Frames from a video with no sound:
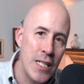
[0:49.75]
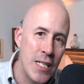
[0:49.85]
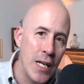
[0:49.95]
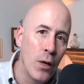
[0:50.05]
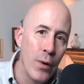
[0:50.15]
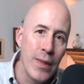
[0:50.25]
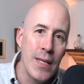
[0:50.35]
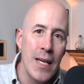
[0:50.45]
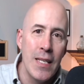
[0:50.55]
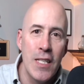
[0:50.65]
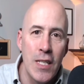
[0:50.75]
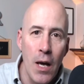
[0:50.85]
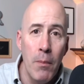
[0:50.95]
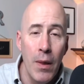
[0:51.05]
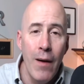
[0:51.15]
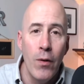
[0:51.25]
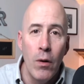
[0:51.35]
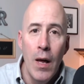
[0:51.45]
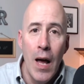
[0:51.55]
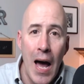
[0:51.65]
deal with this at some level
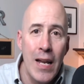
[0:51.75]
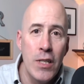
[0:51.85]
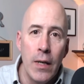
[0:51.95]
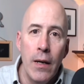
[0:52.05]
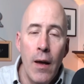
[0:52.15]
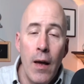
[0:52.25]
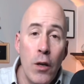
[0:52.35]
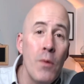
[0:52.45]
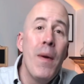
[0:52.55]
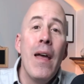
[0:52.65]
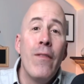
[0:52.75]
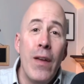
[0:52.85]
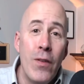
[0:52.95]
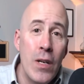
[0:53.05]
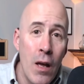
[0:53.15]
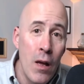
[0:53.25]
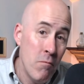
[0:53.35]
honestly you may have even